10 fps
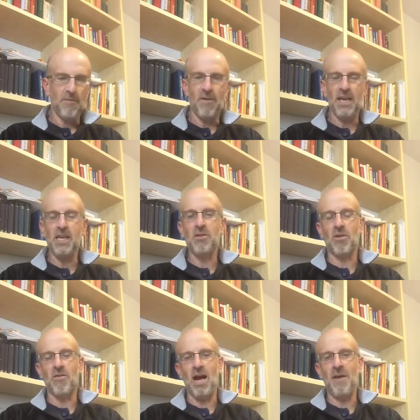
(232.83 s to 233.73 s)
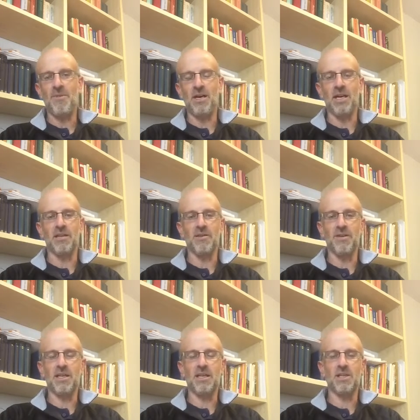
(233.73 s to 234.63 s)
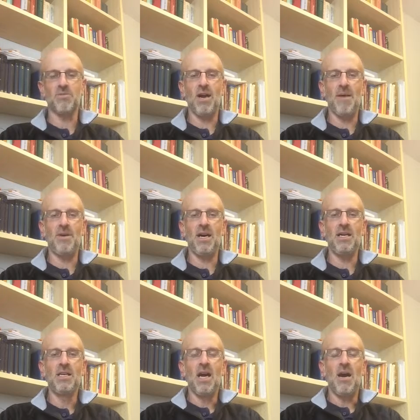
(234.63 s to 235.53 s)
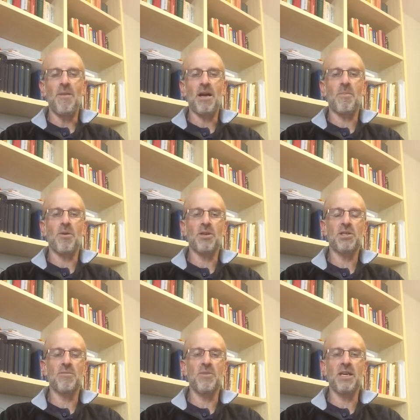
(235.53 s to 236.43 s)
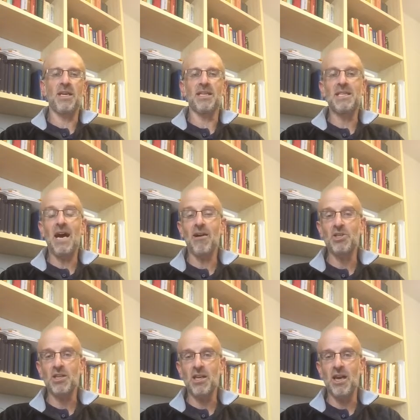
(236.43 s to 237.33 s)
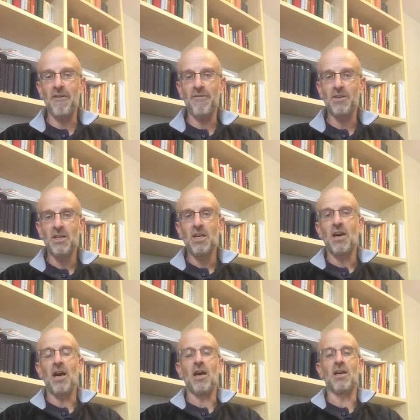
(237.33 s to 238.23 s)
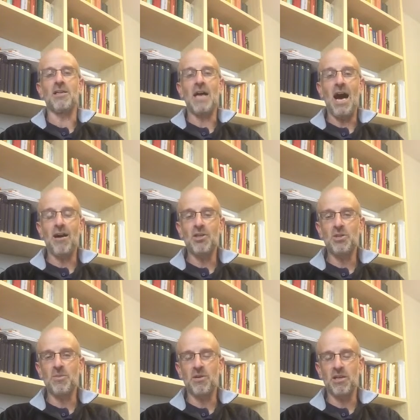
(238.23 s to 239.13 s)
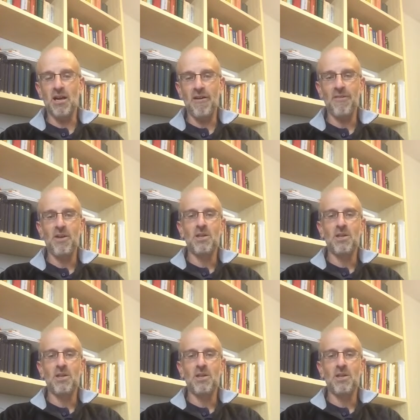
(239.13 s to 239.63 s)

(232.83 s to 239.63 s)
Vayikra Rabbah, in Leviticus Rabbah, about a person being intelligent enough, knowledgeable enough